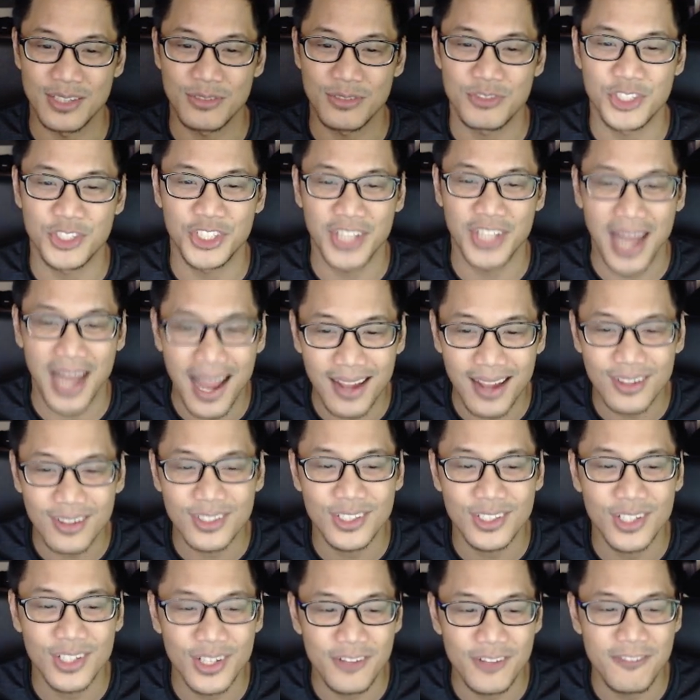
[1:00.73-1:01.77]

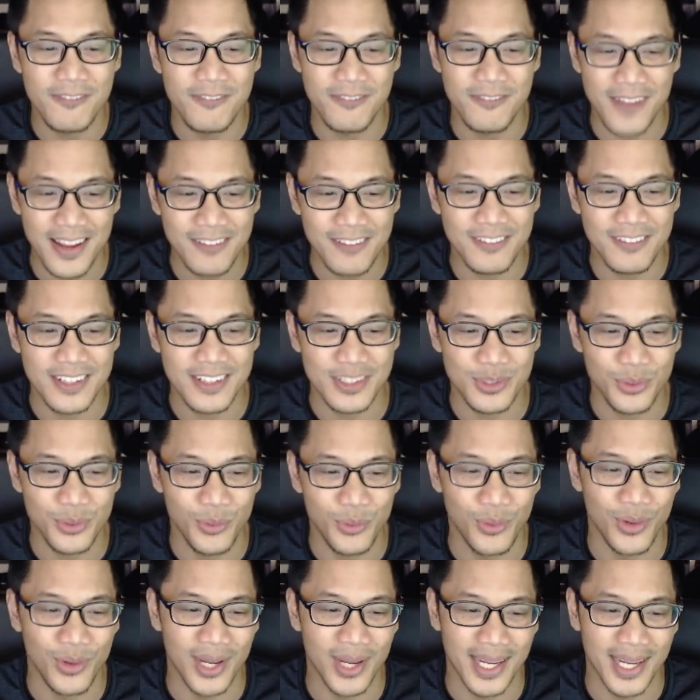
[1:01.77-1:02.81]
childhood favorite
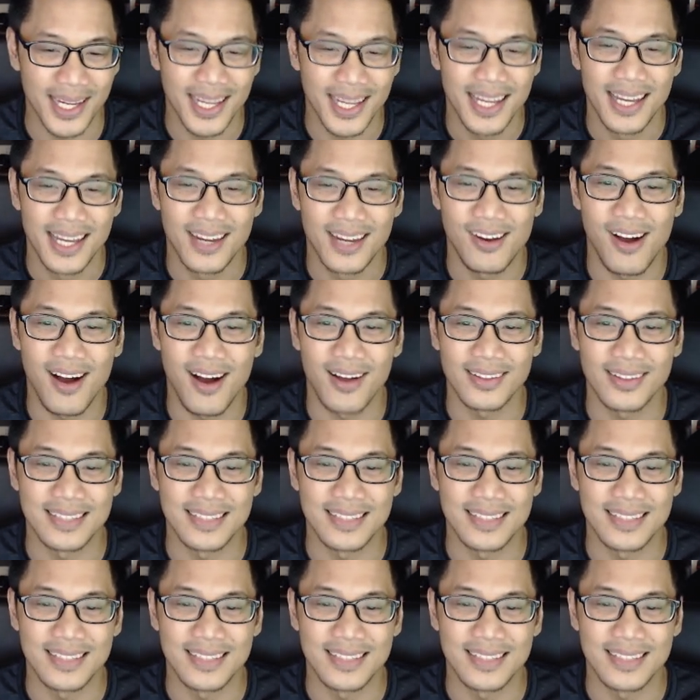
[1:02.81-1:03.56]
toy called the